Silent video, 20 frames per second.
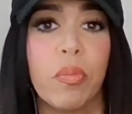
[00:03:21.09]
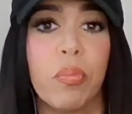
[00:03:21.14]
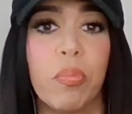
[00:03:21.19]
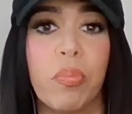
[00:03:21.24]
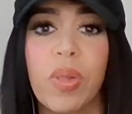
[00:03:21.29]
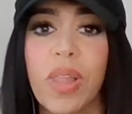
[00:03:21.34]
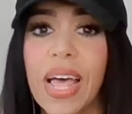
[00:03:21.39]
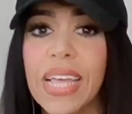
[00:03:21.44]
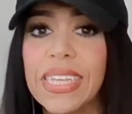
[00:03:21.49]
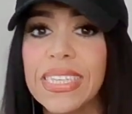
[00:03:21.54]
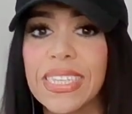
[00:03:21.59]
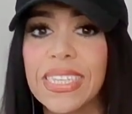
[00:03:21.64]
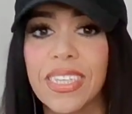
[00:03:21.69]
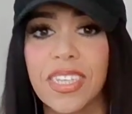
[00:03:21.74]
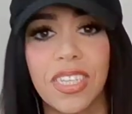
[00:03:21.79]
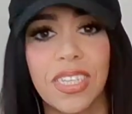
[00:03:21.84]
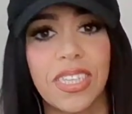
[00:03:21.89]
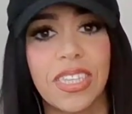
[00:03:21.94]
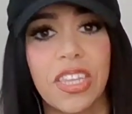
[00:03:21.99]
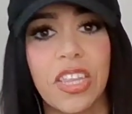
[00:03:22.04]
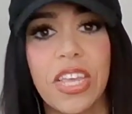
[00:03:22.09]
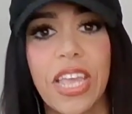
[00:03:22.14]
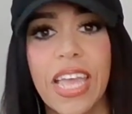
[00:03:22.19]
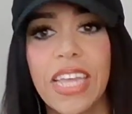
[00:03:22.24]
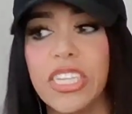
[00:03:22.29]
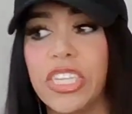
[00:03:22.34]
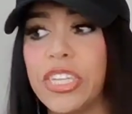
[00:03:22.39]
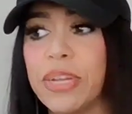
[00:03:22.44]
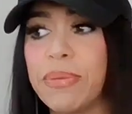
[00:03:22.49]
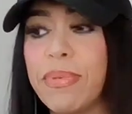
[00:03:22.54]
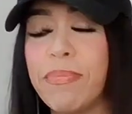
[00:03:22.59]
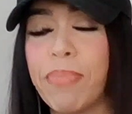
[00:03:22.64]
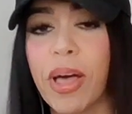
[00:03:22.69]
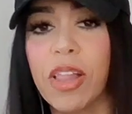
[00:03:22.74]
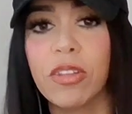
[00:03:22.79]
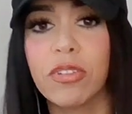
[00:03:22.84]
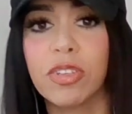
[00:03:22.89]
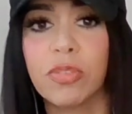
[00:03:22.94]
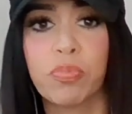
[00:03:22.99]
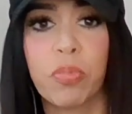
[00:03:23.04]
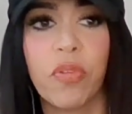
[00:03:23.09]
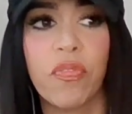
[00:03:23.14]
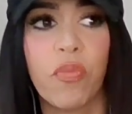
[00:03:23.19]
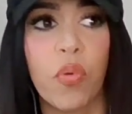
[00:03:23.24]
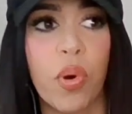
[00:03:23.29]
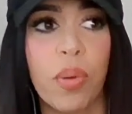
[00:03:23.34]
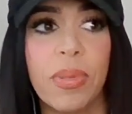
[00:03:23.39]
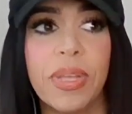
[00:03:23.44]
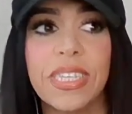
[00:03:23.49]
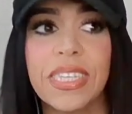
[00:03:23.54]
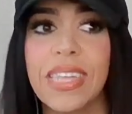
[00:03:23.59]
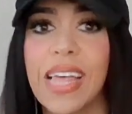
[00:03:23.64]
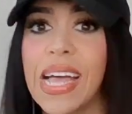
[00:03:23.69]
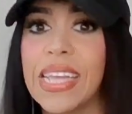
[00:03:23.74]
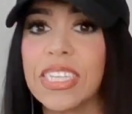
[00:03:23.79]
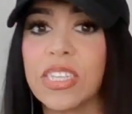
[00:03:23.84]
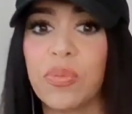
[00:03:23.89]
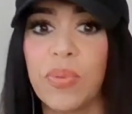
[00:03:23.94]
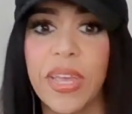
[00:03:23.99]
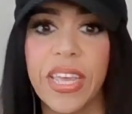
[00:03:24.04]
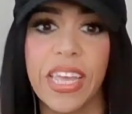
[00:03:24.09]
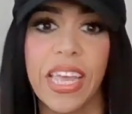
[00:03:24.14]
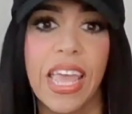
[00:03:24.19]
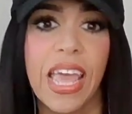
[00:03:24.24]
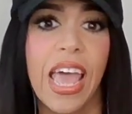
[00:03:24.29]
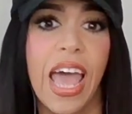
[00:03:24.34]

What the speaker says: Plus, just look at Jimmy Butler's performance last week.